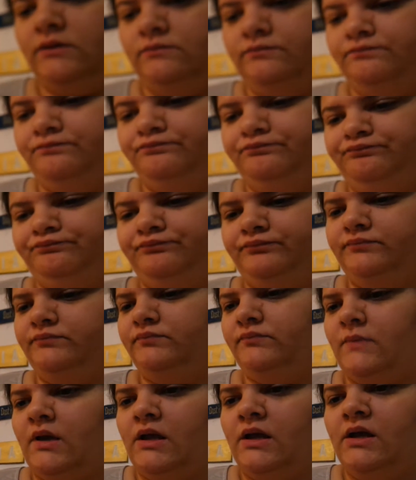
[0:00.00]
Um,
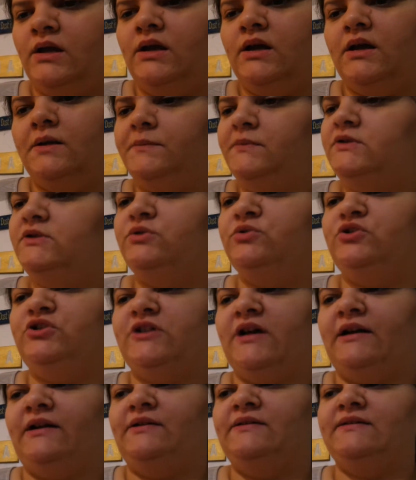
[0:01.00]
I'm gonna do
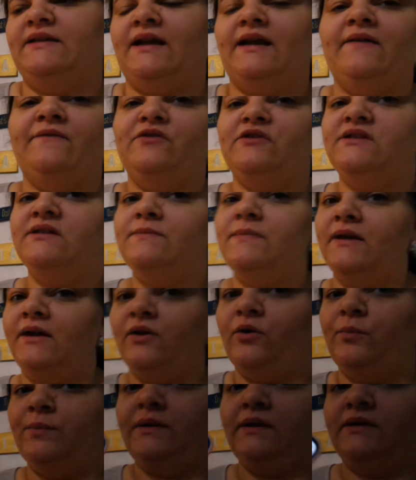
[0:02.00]
shout outs like every time I
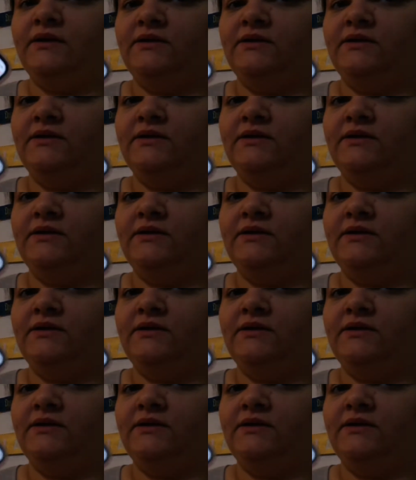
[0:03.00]
open